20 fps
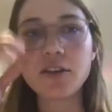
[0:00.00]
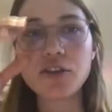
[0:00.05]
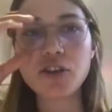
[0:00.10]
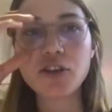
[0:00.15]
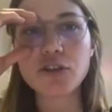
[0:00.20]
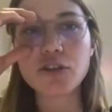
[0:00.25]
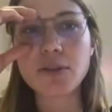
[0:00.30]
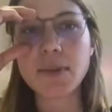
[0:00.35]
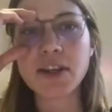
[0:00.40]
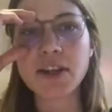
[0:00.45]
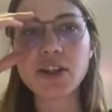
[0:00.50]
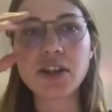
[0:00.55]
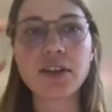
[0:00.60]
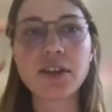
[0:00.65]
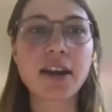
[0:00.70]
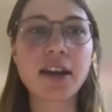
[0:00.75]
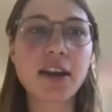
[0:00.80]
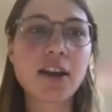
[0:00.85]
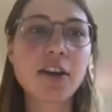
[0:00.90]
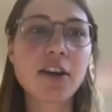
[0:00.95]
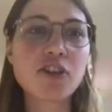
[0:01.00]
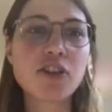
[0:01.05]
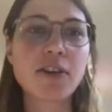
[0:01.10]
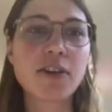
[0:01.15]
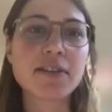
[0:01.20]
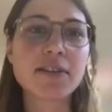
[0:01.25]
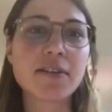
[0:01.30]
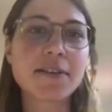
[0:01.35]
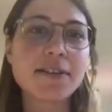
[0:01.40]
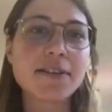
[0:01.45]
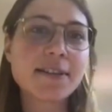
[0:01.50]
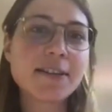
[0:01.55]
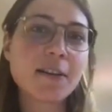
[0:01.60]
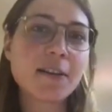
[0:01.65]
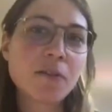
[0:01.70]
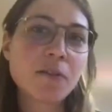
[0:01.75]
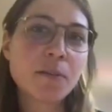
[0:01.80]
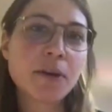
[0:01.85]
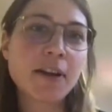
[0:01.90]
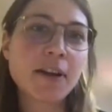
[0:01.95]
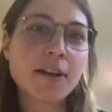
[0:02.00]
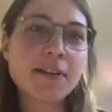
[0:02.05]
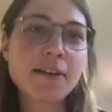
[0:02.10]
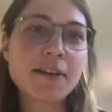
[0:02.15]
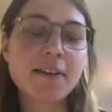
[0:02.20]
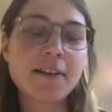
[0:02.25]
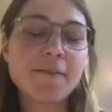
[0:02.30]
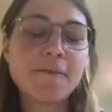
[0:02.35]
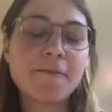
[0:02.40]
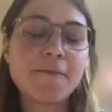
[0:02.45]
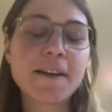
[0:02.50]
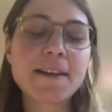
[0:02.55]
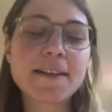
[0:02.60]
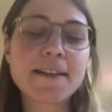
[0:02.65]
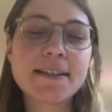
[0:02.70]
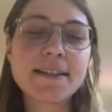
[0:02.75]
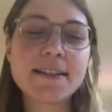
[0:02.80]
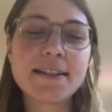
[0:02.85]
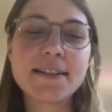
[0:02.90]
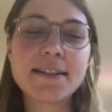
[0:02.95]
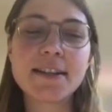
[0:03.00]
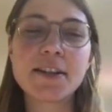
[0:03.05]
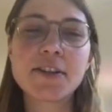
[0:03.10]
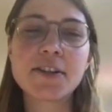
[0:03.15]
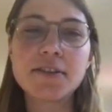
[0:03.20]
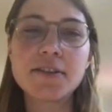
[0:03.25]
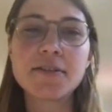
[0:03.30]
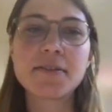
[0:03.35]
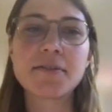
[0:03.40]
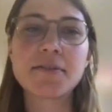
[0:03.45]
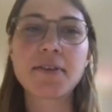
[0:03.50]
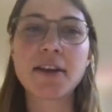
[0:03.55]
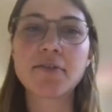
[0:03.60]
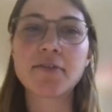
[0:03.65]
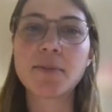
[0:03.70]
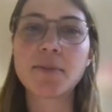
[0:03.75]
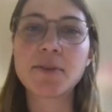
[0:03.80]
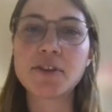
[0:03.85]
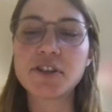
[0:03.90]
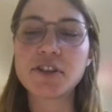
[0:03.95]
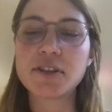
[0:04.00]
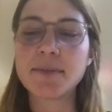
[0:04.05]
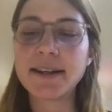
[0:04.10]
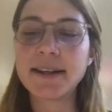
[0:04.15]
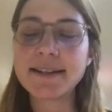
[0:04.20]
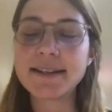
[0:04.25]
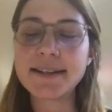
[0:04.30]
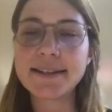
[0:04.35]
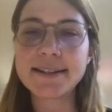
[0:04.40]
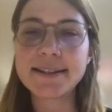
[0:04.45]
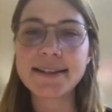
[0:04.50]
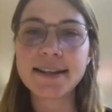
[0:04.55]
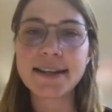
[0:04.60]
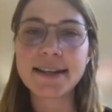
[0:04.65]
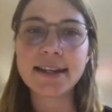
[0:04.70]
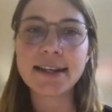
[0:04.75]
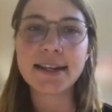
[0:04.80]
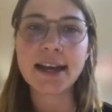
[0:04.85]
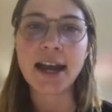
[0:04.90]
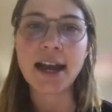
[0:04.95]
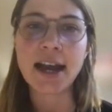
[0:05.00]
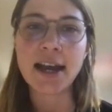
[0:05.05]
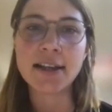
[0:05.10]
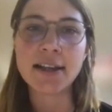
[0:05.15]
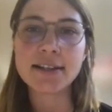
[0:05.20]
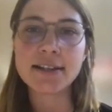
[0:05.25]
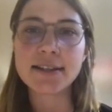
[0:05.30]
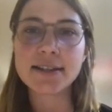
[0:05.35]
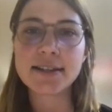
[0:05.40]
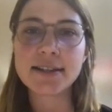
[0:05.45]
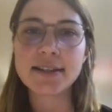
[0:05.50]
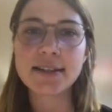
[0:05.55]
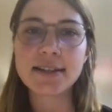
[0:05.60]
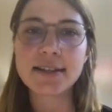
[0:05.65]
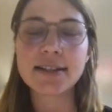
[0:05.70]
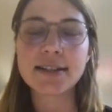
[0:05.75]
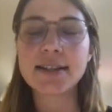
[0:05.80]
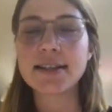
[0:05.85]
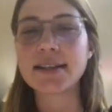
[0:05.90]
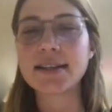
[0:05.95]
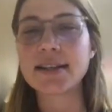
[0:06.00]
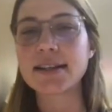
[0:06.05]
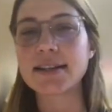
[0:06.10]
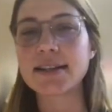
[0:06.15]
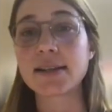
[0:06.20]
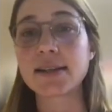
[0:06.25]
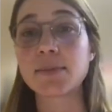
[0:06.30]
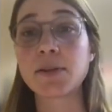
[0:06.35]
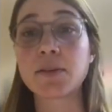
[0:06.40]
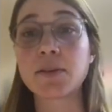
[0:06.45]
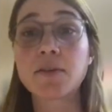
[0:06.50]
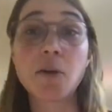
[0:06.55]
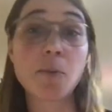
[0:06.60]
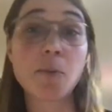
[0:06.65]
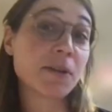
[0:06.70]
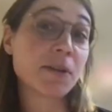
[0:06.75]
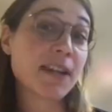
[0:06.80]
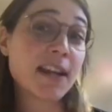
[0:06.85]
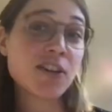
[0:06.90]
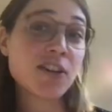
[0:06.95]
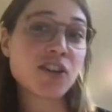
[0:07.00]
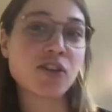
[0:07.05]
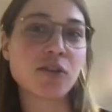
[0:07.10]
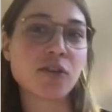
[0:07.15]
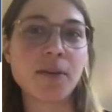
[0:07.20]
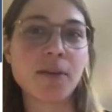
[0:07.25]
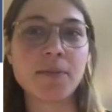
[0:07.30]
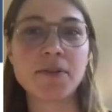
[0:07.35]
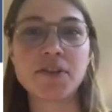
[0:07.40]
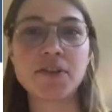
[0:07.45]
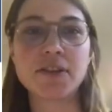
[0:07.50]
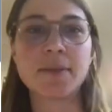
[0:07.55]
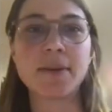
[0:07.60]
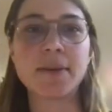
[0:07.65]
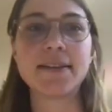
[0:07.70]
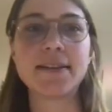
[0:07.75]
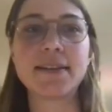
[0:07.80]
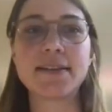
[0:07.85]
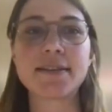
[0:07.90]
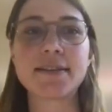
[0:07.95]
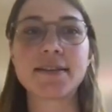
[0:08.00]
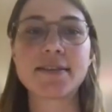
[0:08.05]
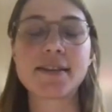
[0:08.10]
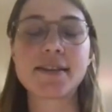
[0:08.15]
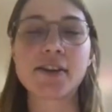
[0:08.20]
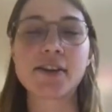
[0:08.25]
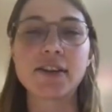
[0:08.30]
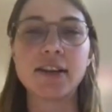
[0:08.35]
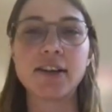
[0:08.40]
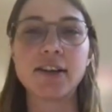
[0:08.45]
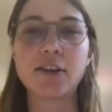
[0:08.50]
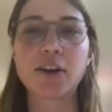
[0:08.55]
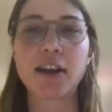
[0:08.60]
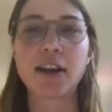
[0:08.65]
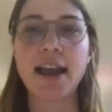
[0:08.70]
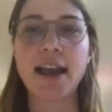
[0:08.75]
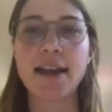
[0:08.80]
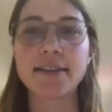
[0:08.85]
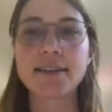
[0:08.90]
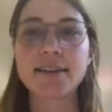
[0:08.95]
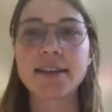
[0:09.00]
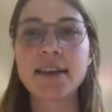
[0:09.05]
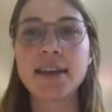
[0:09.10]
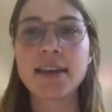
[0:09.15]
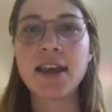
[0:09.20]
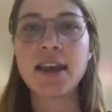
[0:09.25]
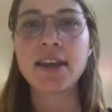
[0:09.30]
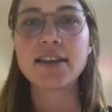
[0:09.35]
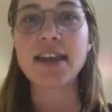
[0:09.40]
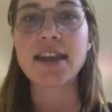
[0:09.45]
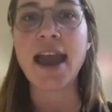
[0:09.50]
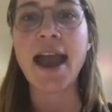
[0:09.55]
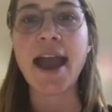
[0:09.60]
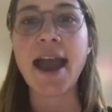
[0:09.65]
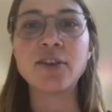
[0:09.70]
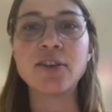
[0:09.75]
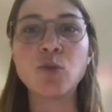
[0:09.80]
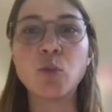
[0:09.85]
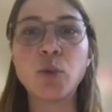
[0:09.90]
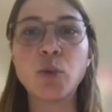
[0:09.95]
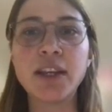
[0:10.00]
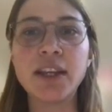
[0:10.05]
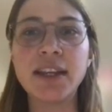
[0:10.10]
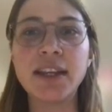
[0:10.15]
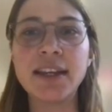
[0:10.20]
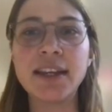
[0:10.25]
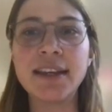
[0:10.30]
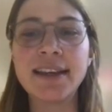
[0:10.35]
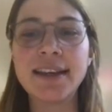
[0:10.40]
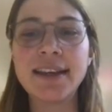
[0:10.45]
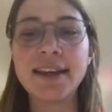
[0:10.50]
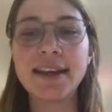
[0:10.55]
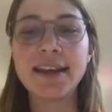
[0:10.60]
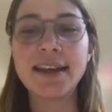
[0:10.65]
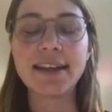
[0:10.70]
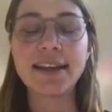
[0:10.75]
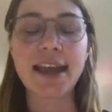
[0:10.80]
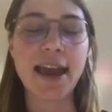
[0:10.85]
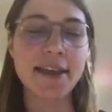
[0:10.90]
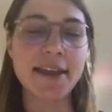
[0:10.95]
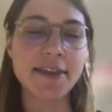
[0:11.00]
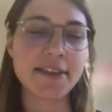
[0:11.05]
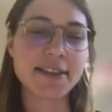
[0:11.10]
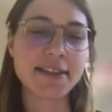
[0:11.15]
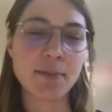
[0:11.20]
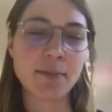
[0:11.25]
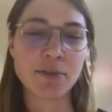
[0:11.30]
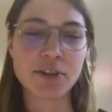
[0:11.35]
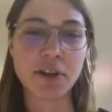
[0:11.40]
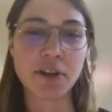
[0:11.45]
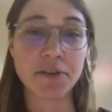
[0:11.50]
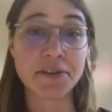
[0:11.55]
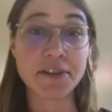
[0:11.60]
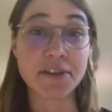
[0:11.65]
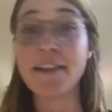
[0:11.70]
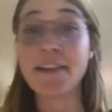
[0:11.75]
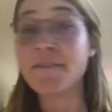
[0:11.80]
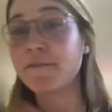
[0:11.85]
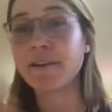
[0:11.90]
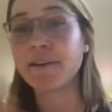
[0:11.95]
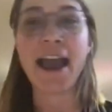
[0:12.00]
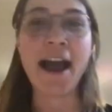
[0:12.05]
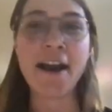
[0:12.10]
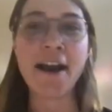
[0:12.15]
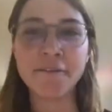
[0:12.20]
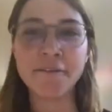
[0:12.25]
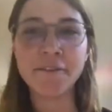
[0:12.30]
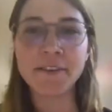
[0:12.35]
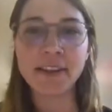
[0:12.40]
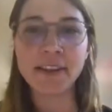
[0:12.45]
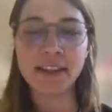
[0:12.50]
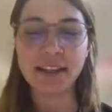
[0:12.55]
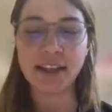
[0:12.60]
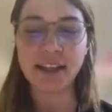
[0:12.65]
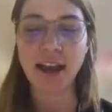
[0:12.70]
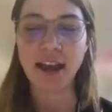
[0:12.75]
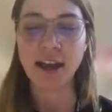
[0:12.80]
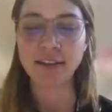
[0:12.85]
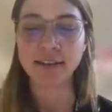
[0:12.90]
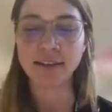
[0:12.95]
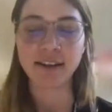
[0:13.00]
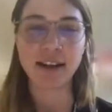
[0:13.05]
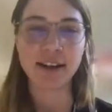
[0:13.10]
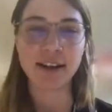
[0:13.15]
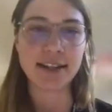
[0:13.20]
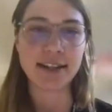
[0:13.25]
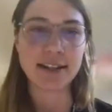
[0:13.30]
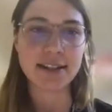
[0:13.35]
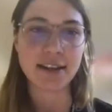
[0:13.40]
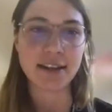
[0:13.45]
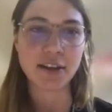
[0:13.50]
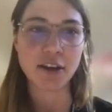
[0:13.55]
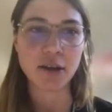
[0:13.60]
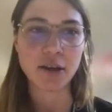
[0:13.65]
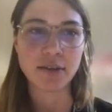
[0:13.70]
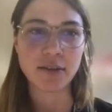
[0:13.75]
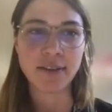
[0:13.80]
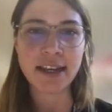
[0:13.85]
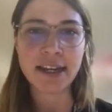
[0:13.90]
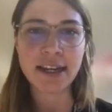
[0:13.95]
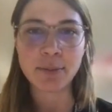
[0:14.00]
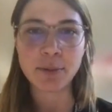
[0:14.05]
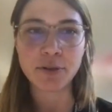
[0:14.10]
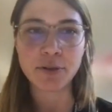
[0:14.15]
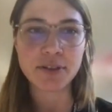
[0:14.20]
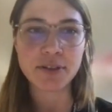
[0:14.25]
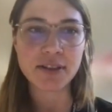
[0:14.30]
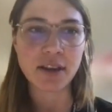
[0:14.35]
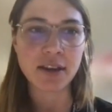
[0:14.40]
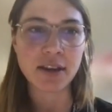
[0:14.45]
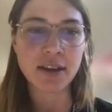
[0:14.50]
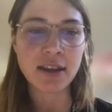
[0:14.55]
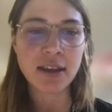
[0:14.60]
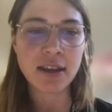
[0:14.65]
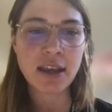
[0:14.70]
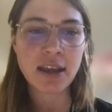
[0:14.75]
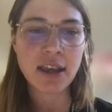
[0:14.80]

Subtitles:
Should also mention that code sharing is not a silver bullet to kind of fix these issues around reproducibility. So this is an assessment of computational reproducibility. So essentially looking at, can we get at the same results if we have the underlying data and code available? So